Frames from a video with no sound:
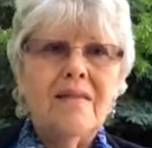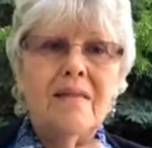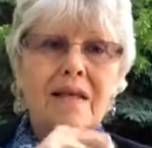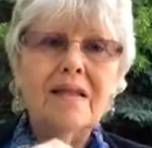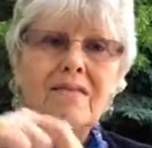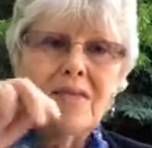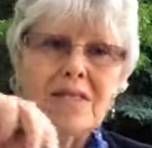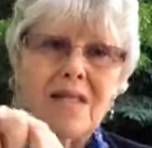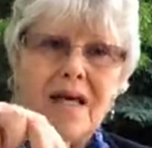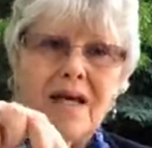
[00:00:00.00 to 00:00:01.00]
They live
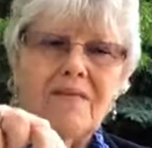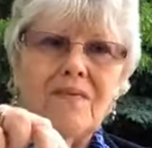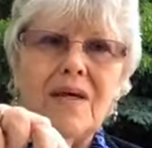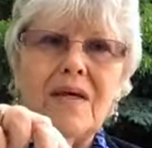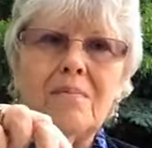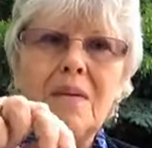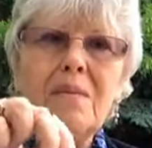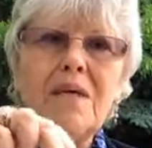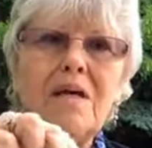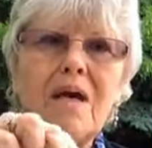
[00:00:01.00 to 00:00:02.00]
this life and
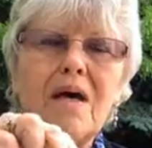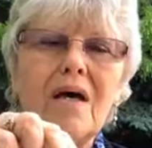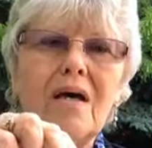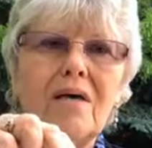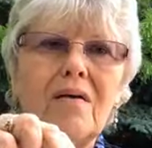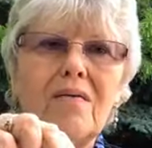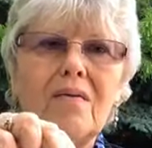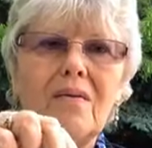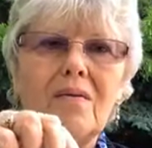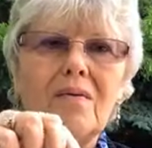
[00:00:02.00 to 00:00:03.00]
maybe uh,
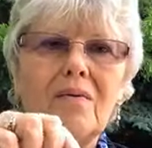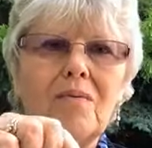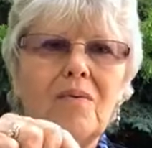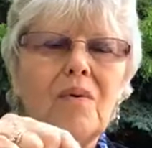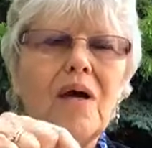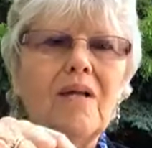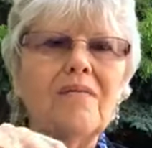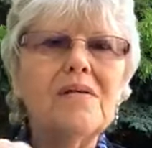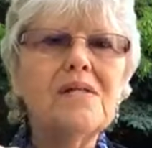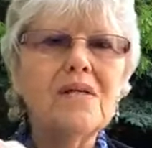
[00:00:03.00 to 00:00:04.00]
you had a
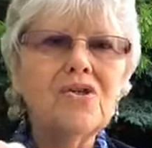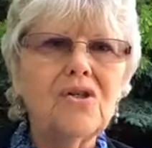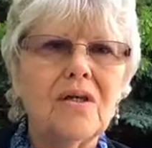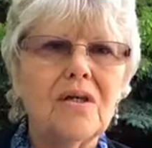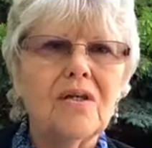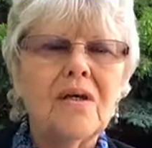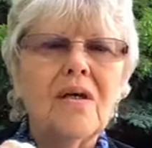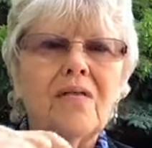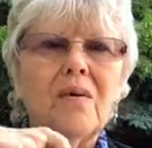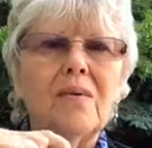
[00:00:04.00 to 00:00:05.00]
physician
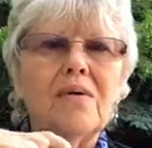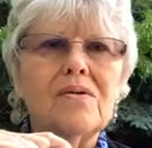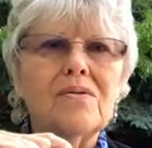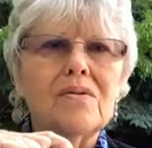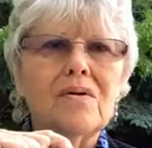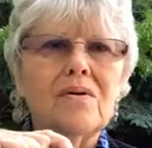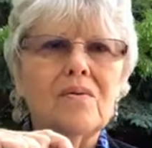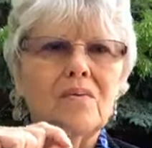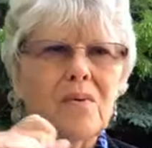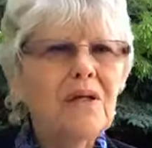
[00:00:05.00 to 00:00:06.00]
that was
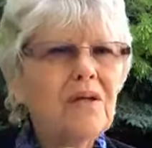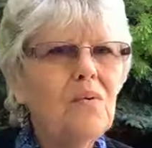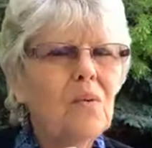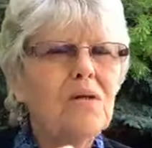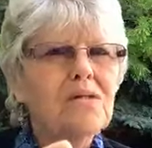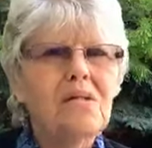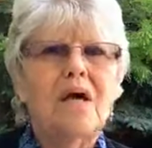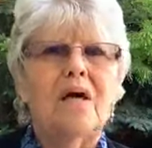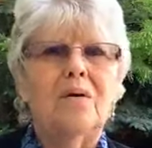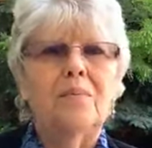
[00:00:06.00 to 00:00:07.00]
really wants to
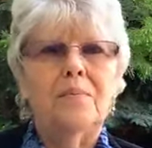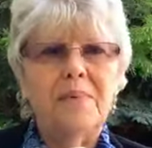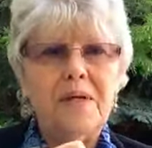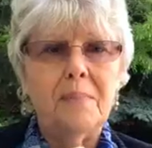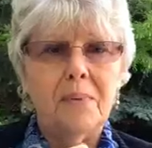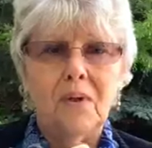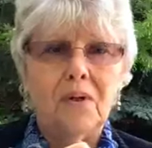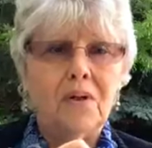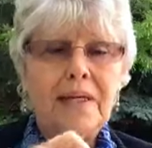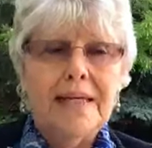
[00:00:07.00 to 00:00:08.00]
help
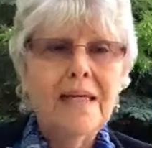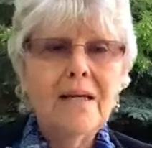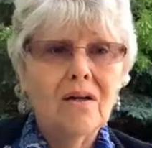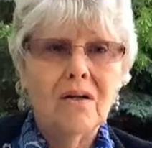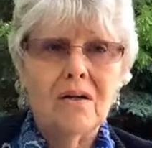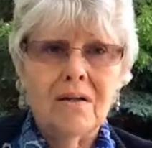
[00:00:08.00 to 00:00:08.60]
people heal.